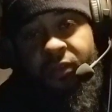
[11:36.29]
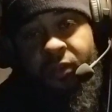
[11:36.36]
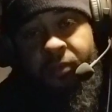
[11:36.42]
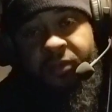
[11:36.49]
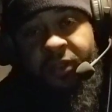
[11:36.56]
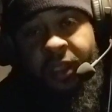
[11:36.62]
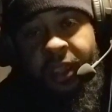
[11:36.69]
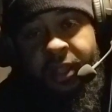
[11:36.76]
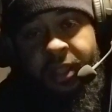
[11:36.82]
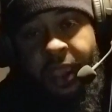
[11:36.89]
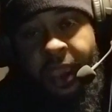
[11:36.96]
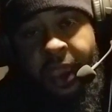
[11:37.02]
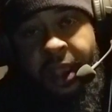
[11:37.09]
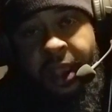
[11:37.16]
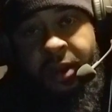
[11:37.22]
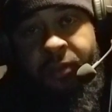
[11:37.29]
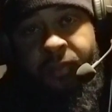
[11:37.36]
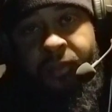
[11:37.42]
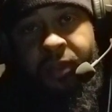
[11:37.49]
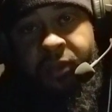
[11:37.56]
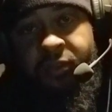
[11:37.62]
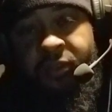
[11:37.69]
You know what I'm saying?
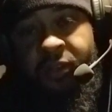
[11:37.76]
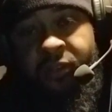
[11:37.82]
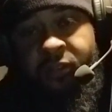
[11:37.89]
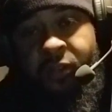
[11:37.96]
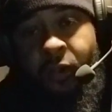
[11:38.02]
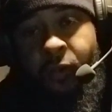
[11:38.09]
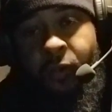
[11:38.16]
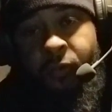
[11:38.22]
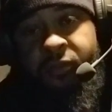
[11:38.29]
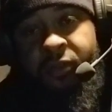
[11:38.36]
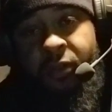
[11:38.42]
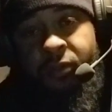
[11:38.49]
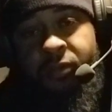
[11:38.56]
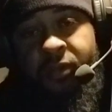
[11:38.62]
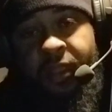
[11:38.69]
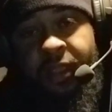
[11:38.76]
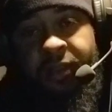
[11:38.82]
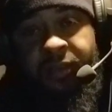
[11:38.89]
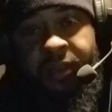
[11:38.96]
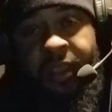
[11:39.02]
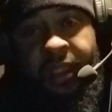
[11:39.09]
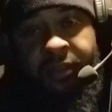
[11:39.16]
Adam is told certain
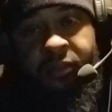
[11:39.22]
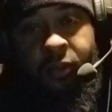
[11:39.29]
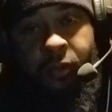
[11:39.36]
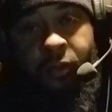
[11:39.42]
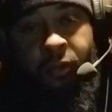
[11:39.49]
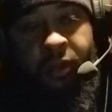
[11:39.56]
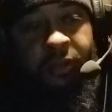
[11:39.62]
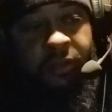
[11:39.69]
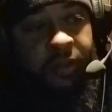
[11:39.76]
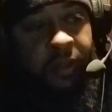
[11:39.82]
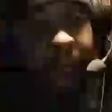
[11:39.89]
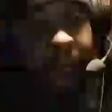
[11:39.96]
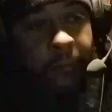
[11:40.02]
things. He has duties.